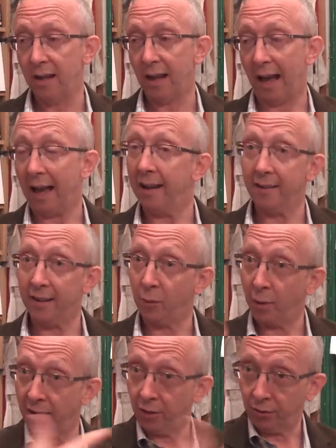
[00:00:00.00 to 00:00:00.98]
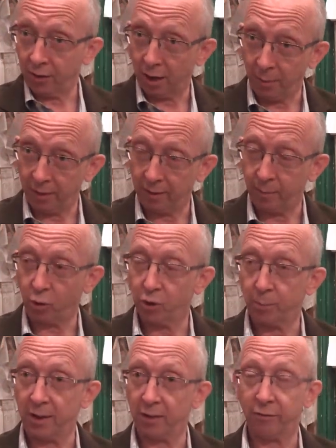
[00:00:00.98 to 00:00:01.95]
Uh, and indeed, when I used to come into the bookshop
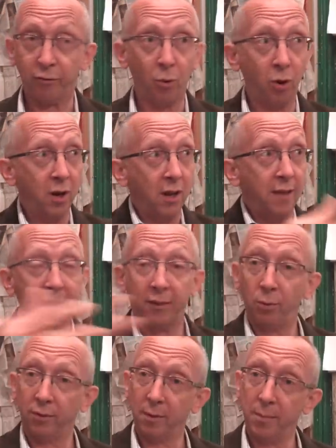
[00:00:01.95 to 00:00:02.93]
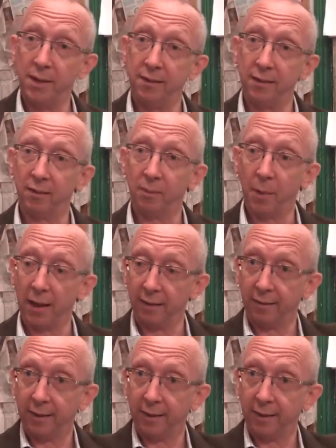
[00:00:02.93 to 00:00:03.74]
in 84, this was the meeting space.